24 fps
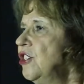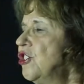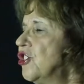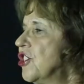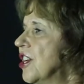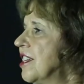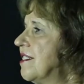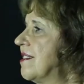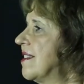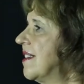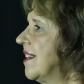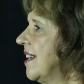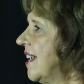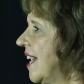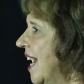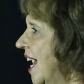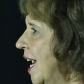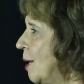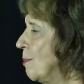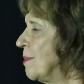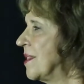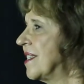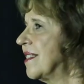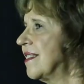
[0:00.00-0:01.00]
just
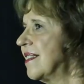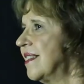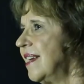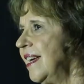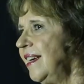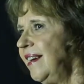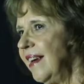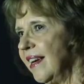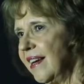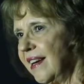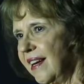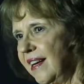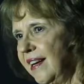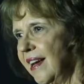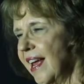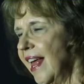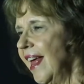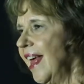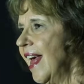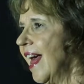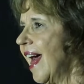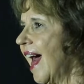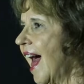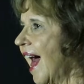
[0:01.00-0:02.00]
kept singing.
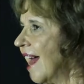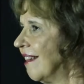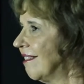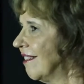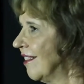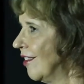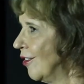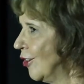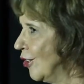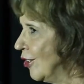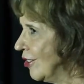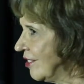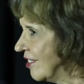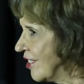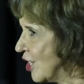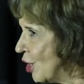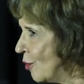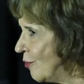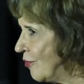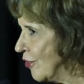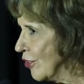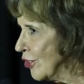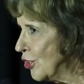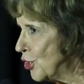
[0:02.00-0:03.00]
I looked
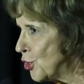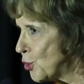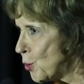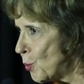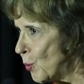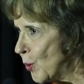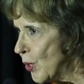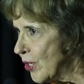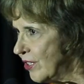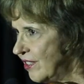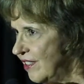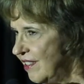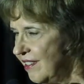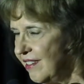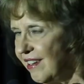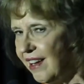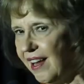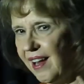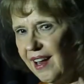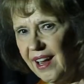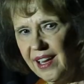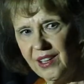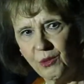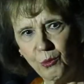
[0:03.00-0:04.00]
over
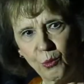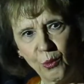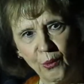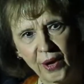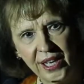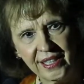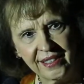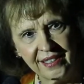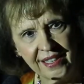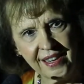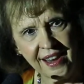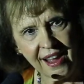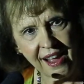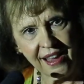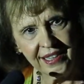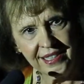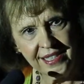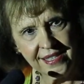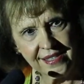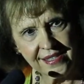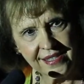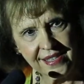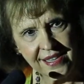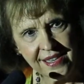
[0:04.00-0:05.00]
Jordan, and what did I
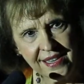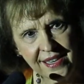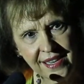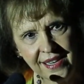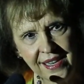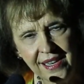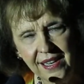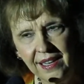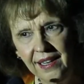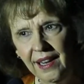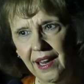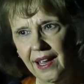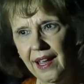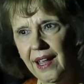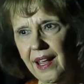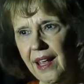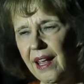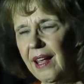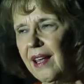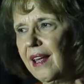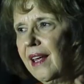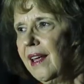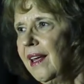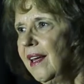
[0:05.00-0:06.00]
see?
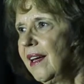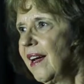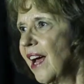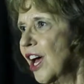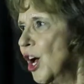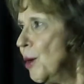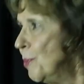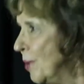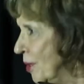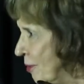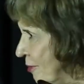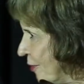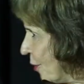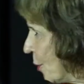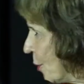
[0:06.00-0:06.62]
Coming